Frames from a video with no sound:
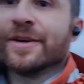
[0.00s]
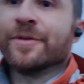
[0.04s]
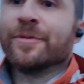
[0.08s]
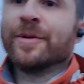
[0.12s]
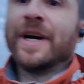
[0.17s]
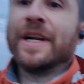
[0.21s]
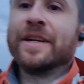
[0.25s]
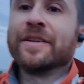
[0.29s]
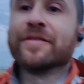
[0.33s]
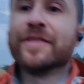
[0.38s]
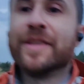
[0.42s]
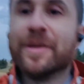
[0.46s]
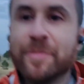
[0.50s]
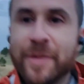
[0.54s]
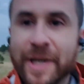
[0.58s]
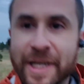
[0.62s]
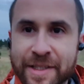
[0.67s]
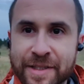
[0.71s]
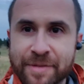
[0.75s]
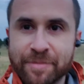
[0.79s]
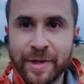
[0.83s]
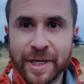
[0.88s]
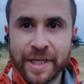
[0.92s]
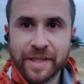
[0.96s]
one of the
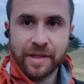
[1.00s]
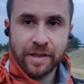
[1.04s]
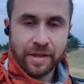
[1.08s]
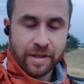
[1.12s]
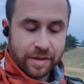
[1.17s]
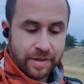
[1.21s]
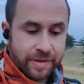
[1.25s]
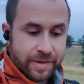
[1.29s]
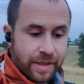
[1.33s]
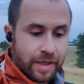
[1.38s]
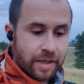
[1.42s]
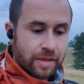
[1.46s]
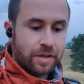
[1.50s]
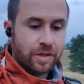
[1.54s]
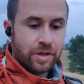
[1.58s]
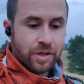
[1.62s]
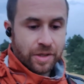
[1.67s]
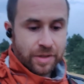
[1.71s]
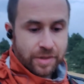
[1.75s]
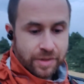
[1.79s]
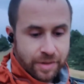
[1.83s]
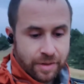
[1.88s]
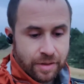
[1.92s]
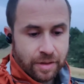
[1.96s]
best marketing
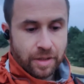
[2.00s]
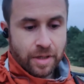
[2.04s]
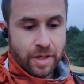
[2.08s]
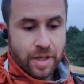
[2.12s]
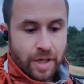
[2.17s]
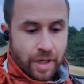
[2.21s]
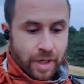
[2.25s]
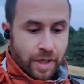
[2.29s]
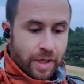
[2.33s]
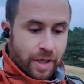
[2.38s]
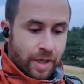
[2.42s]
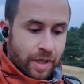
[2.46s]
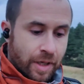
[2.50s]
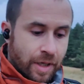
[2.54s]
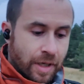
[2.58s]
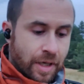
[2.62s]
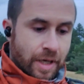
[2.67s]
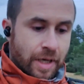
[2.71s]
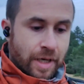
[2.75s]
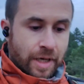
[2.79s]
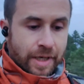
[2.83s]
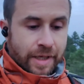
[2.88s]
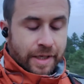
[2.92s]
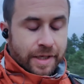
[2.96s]
strategies,
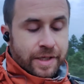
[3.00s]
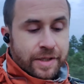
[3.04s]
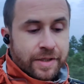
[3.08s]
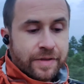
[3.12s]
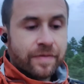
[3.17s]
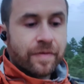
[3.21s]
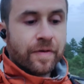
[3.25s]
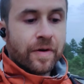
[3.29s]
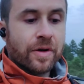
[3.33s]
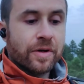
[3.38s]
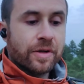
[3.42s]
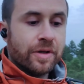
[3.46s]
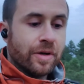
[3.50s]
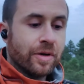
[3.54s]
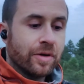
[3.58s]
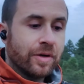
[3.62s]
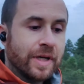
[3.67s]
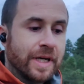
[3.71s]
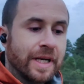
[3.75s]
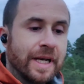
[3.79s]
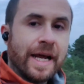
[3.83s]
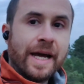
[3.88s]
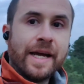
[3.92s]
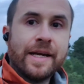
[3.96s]
is for your
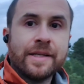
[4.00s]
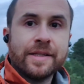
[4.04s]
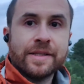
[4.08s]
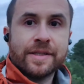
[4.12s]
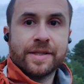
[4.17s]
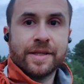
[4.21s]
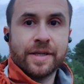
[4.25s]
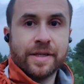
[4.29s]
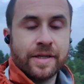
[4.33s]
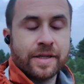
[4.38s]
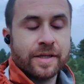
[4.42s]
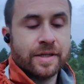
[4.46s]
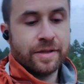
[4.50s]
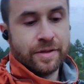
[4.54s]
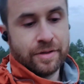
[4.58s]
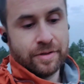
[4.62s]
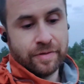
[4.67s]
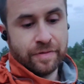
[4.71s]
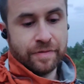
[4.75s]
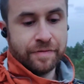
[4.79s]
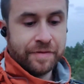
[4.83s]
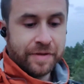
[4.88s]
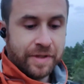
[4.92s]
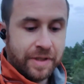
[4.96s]
clients
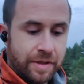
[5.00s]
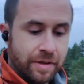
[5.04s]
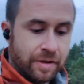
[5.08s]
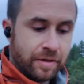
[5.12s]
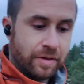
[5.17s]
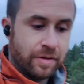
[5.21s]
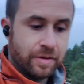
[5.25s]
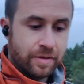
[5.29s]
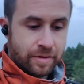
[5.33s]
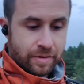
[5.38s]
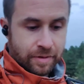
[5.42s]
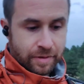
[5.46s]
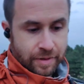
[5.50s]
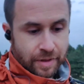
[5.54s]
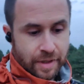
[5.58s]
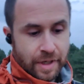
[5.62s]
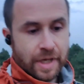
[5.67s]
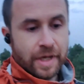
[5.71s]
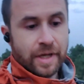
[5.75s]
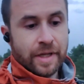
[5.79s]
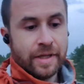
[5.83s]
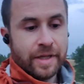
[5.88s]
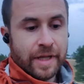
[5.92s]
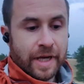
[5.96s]
to feel
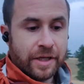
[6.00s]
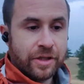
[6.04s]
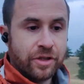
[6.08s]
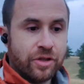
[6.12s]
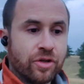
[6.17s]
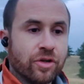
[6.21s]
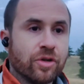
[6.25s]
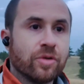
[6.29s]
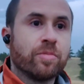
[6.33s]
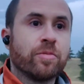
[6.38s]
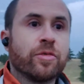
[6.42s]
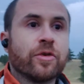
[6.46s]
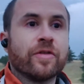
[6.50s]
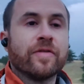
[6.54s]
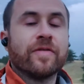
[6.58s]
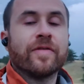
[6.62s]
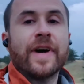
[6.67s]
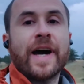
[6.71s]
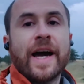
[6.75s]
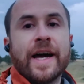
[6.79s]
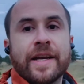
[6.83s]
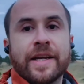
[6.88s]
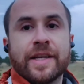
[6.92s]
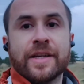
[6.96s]
that you're
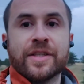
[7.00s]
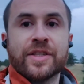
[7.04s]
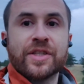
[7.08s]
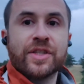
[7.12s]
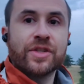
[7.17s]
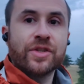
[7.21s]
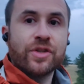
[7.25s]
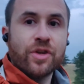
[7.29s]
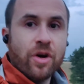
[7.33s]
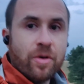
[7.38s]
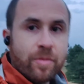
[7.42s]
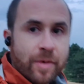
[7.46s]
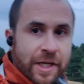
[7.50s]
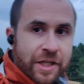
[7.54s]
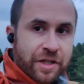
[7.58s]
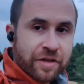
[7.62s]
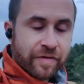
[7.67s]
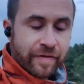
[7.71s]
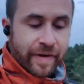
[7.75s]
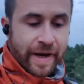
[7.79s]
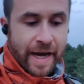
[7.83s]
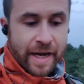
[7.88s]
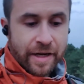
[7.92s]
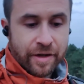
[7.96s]
providing so much
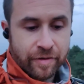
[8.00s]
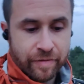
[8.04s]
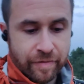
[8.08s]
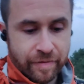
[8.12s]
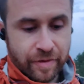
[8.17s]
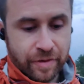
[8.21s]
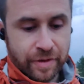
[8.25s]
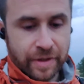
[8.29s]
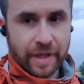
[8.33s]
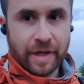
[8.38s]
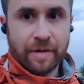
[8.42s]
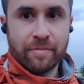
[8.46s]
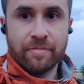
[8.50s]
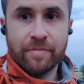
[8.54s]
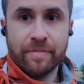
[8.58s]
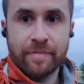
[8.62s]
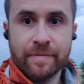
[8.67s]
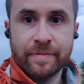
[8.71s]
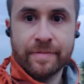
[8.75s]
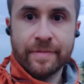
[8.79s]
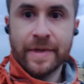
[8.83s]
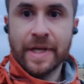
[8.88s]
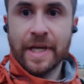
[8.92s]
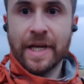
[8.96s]
value for them
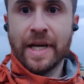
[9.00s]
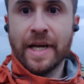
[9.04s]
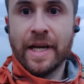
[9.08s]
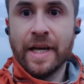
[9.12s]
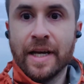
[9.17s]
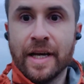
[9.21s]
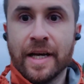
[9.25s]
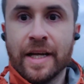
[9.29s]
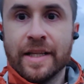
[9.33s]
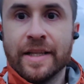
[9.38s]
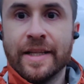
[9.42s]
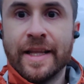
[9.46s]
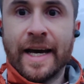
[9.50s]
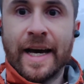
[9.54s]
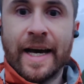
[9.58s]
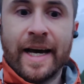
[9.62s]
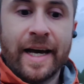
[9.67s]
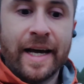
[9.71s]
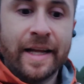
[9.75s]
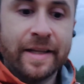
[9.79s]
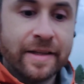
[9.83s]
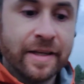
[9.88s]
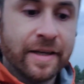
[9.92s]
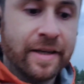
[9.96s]

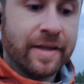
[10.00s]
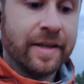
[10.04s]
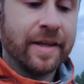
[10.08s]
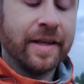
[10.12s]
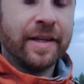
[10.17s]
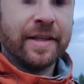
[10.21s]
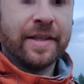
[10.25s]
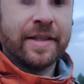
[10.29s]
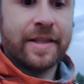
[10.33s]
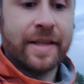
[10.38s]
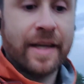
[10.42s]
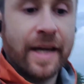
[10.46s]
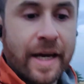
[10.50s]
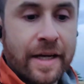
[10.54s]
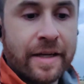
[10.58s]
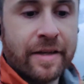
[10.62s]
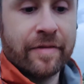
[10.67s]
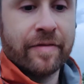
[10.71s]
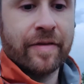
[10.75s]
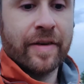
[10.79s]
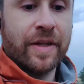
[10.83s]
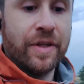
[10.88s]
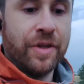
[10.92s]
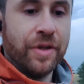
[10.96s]
that it's kind
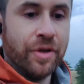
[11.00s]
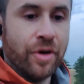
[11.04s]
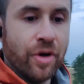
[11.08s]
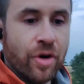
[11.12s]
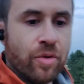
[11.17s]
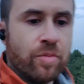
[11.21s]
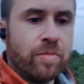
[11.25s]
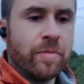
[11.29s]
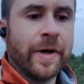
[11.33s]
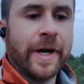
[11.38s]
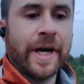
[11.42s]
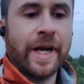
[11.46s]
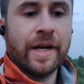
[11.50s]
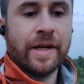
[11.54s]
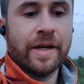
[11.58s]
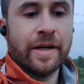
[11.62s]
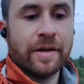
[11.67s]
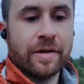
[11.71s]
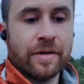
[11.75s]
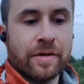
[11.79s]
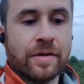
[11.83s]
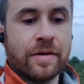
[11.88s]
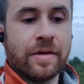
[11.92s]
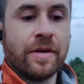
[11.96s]
of a
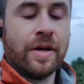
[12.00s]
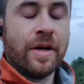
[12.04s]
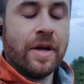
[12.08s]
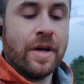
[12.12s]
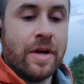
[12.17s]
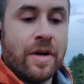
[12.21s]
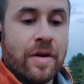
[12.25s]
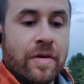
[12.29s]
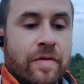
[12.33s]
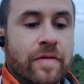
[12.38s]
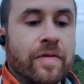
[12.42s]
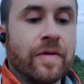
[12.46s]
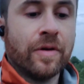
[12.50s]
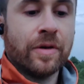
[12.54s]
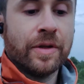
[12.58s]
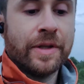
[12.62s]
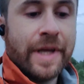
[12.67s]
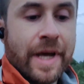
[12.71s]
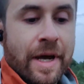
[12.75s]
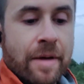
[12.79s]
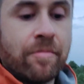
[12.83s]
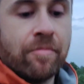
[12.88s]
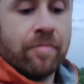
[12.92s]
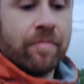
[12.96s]
no-brainer for
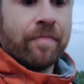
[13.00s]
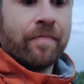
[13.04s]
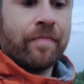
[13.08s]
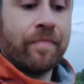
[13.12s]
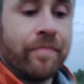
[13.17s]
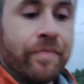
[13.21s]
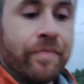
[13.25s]
them